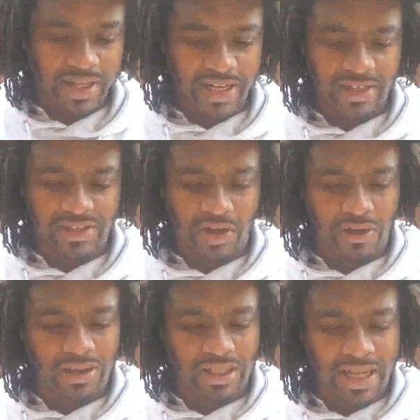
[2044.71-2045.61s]
Canaan
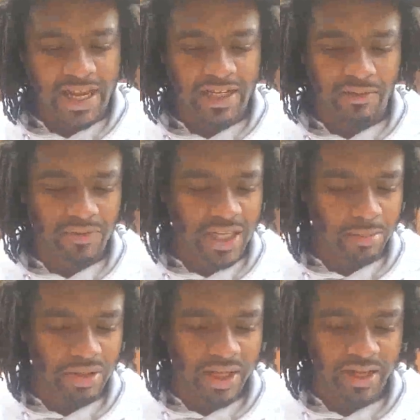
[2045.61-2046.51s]
saw the land of
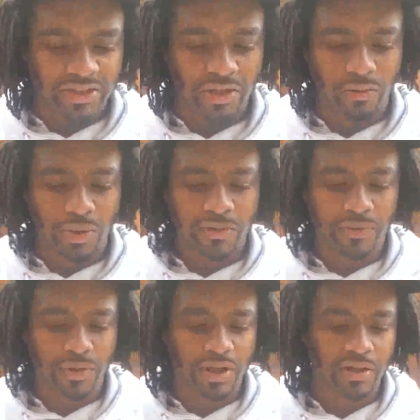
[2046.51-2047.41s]
Lebanon to the
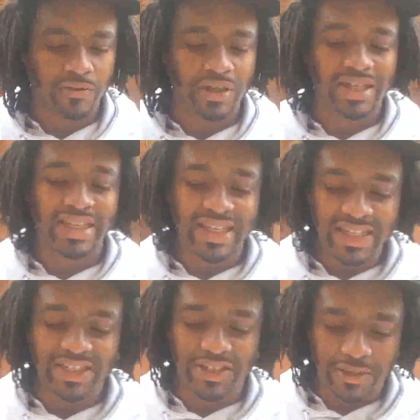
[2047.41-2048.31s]
river of
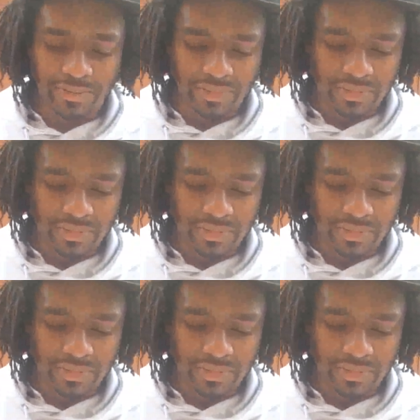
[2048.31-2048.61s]
Egypt,